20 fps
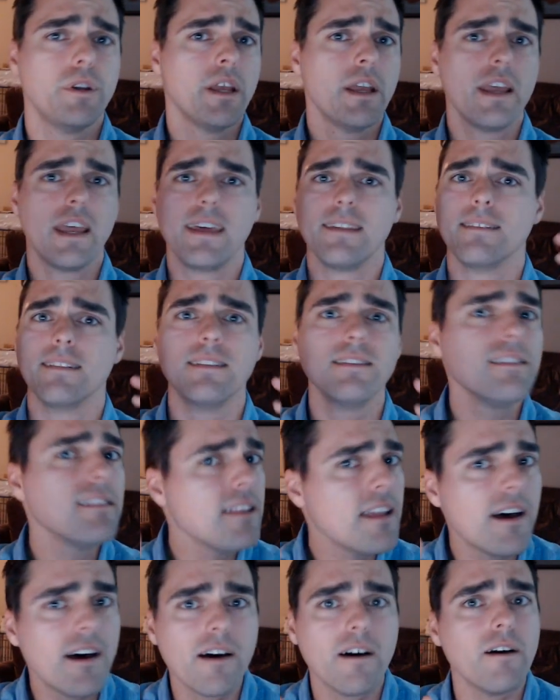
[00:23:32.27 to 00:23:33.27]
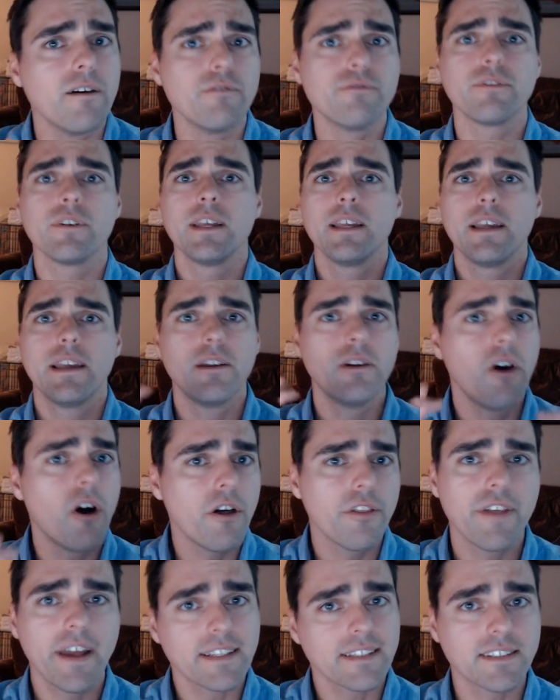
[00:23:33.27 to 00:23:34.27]
and love and all
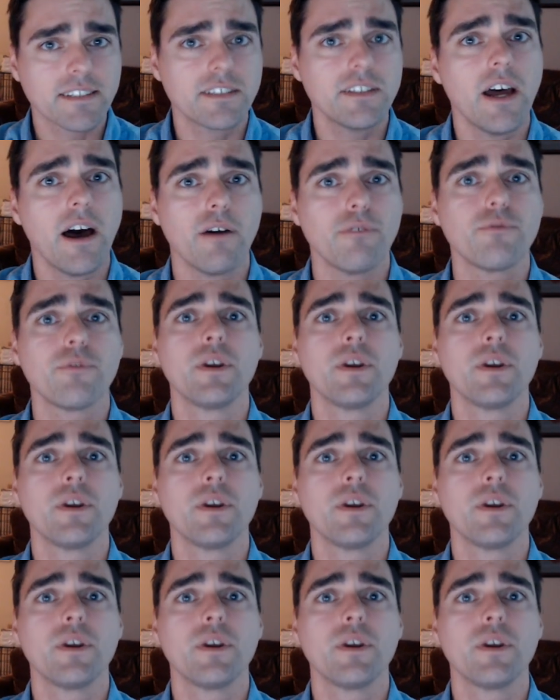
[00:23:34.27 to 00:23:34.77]
that stuff.